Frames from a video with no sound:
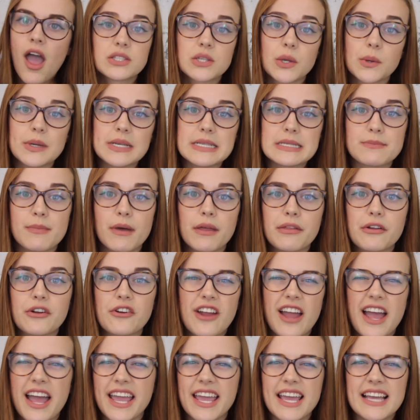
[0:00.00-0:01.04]
So his
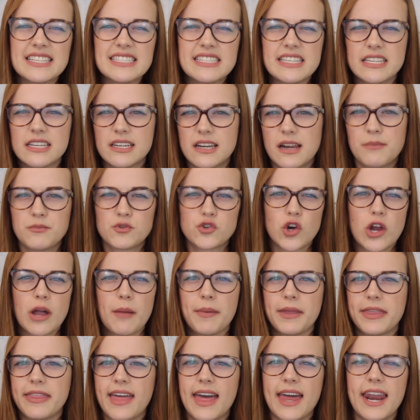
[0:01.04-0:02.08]
mother, I guess, ended up
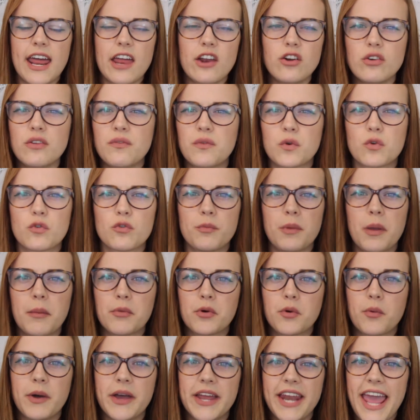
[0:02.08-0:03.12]
dropping that. I don't even
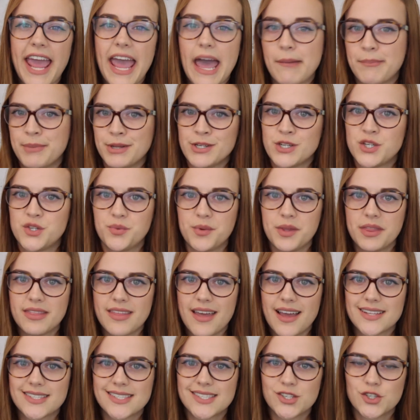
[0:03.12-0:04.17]
remember what happened with
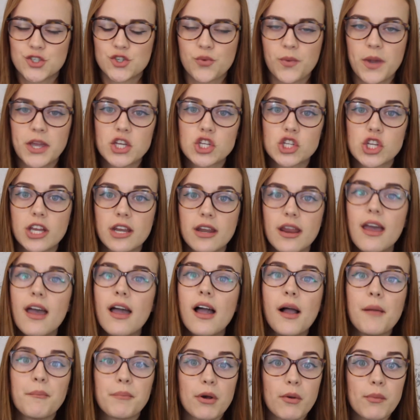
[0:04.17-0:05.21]
that situation,
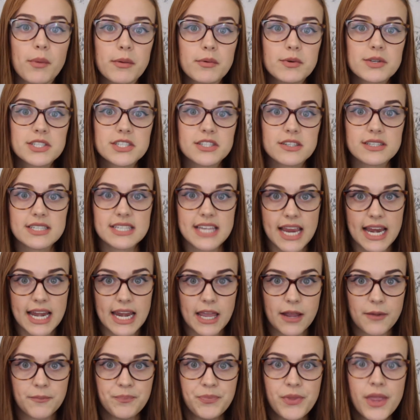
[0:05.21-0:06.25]
but we were still
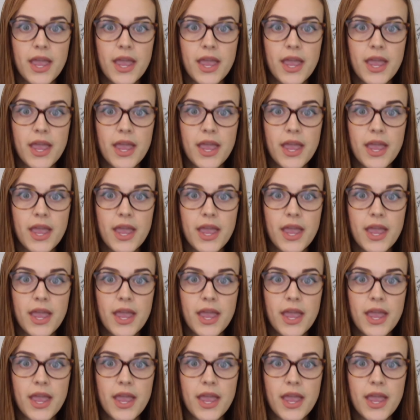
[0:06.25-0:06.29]
dating.